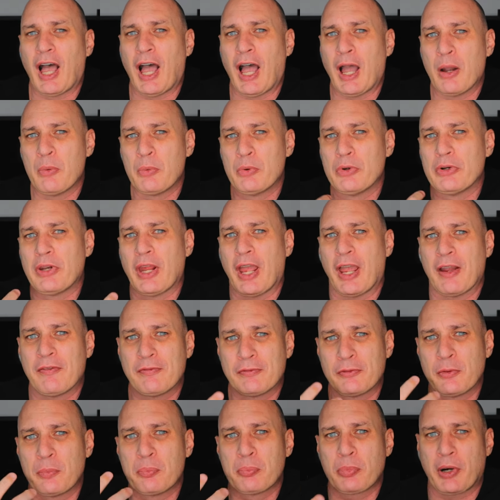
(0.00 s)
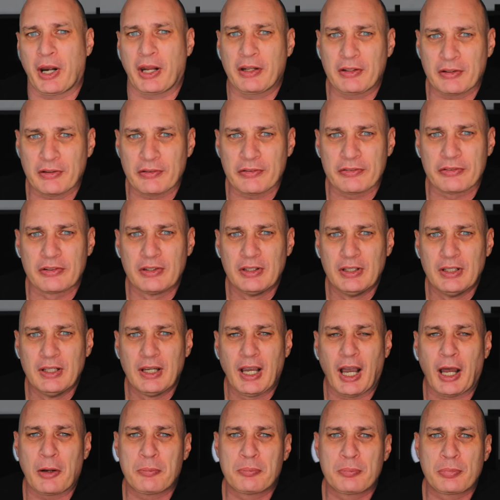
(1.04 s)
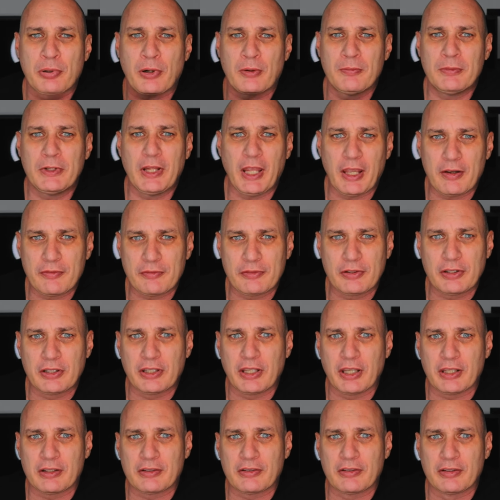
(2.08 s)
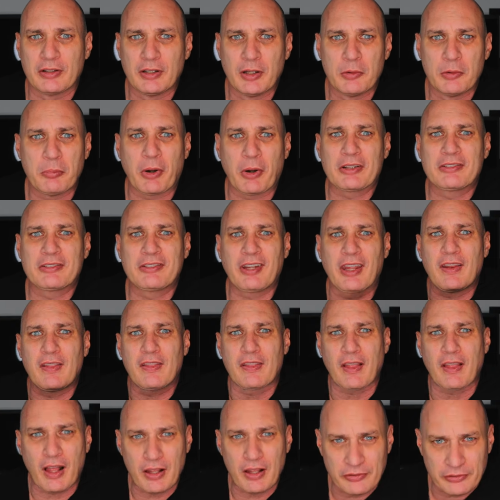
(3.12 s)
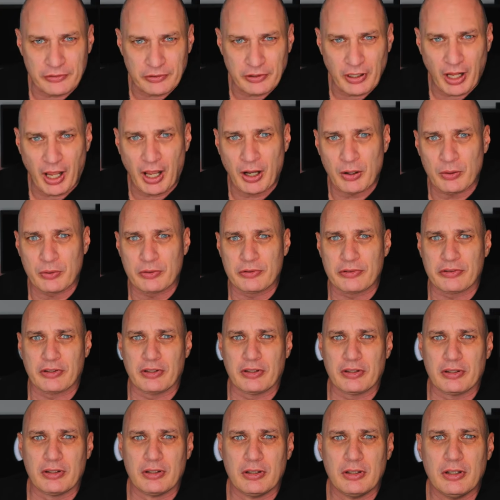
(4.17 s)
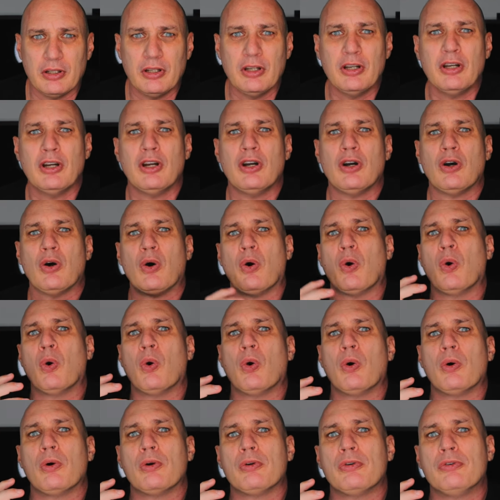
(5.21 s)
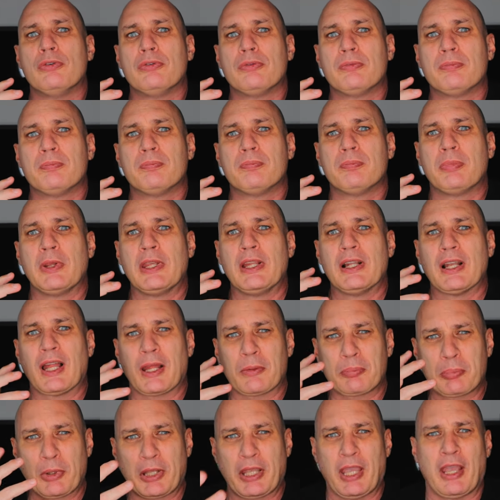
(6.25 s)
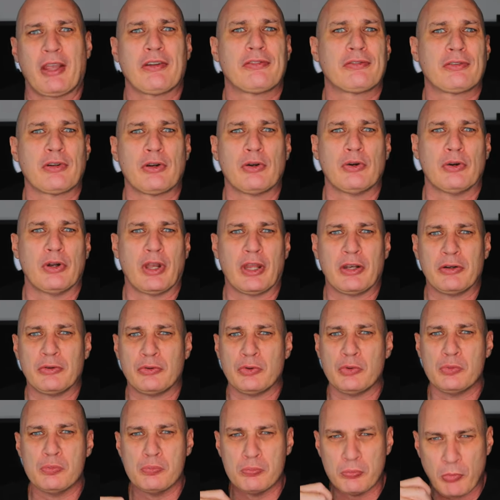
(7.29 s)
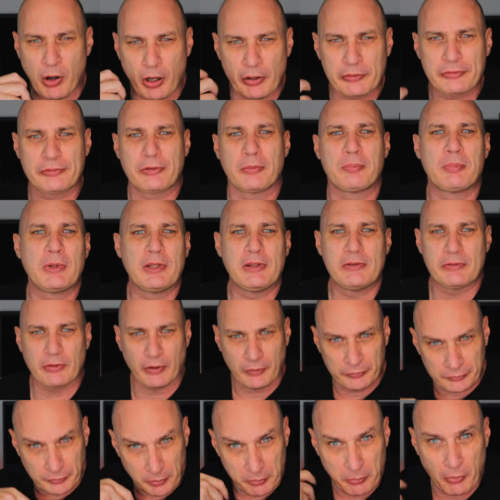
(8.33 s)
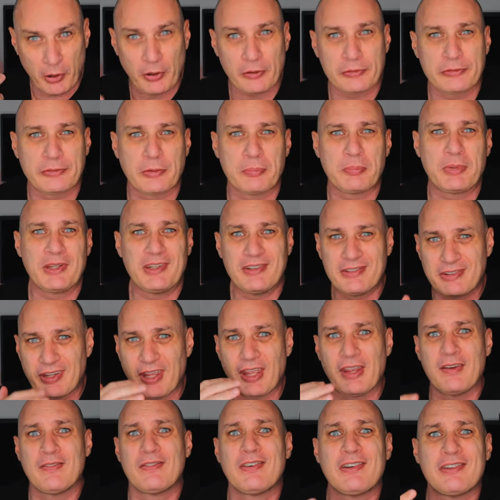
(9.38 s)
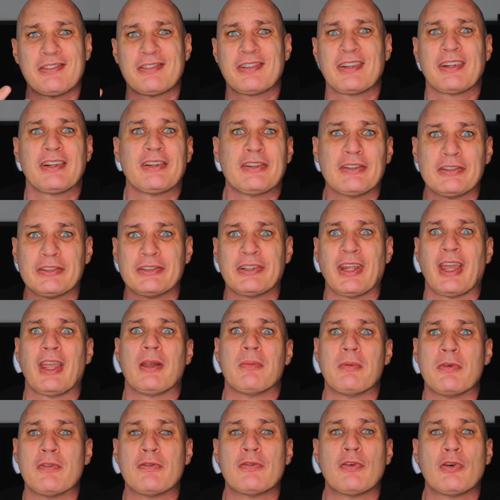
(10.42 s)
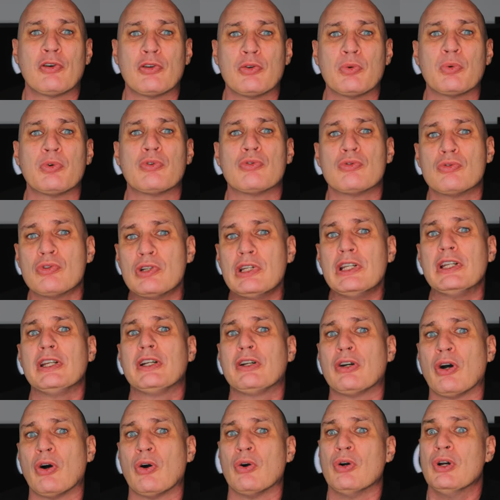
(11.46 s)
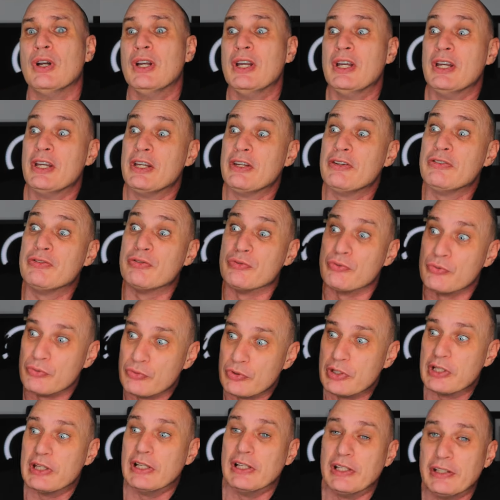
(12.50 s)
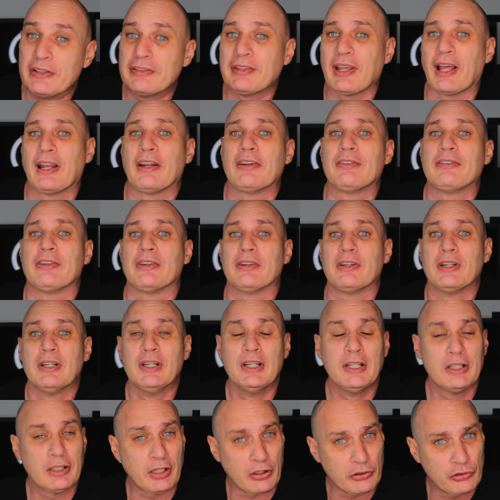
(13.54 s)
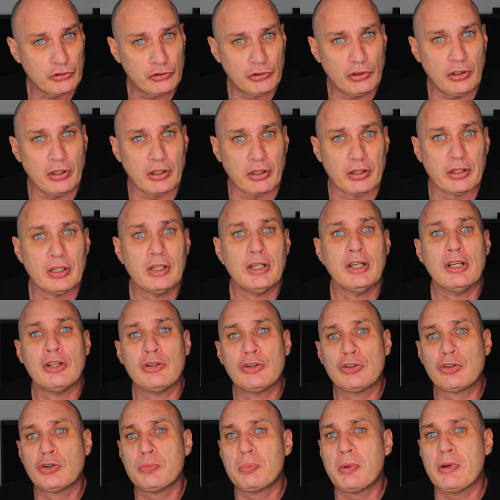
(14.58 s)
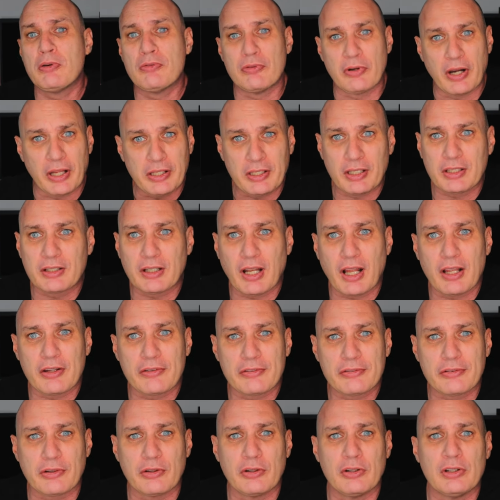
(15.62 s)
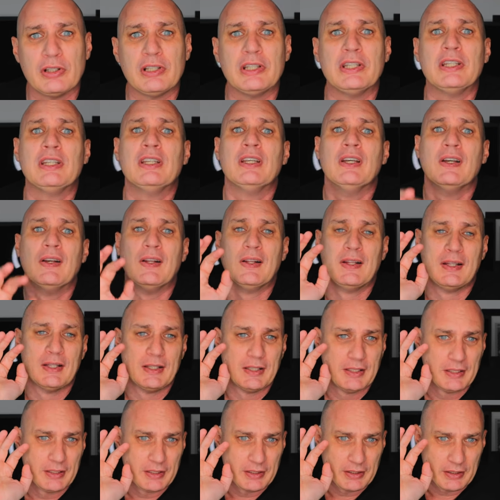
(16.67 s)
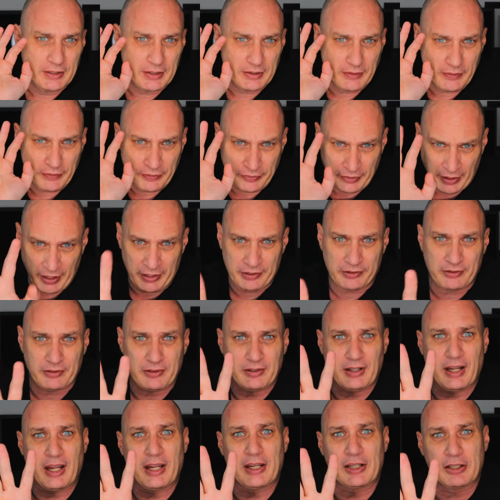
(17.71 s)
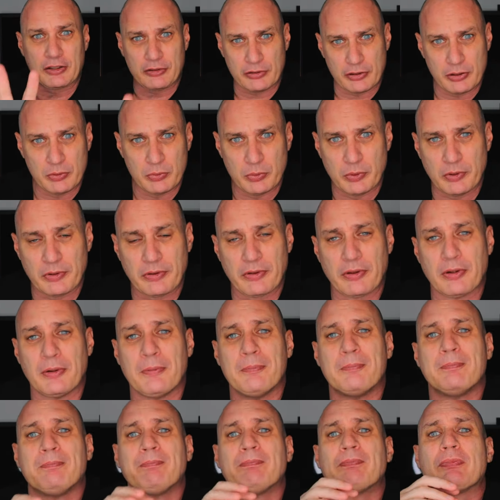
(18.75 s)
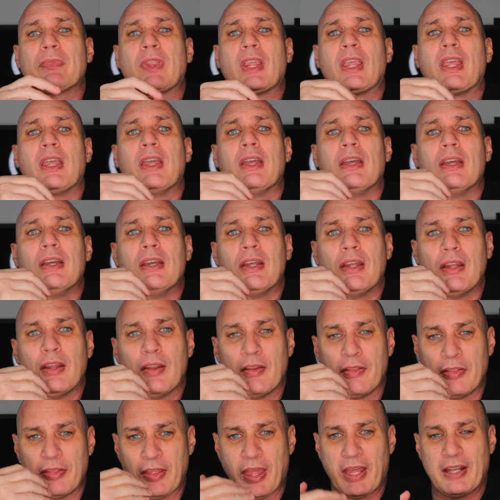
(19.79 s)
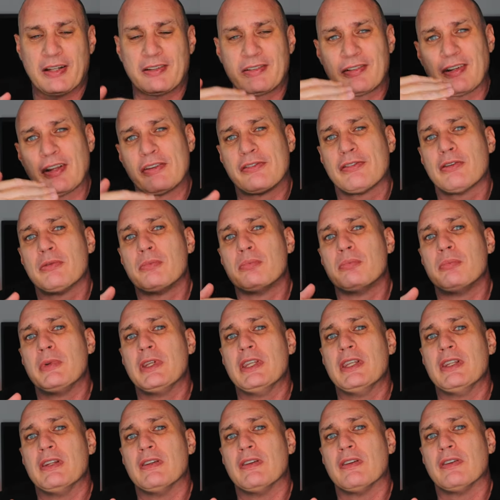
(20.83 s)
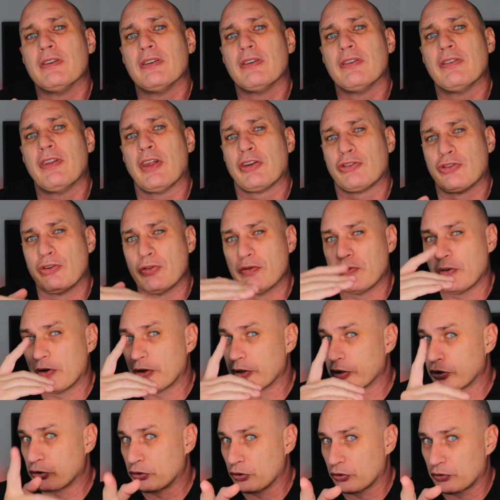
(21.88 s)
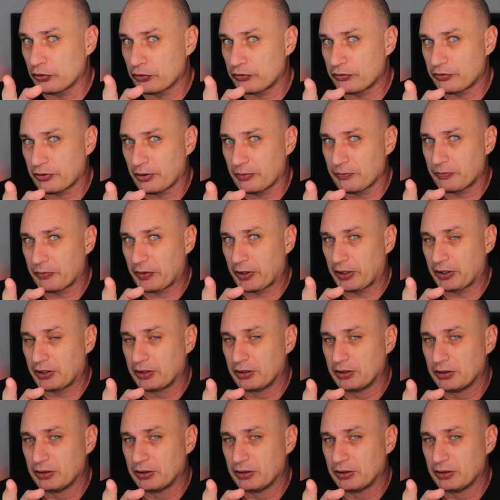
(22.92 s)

I would have to practice. I'd probably have to get my ten thousand hours in, or be like Picasso and do masterpiece after masterpiece every single day before you would really go, he's really talented. Now sure, you could be recognized early, that I agree with. That doesn't mean that you're very good at something.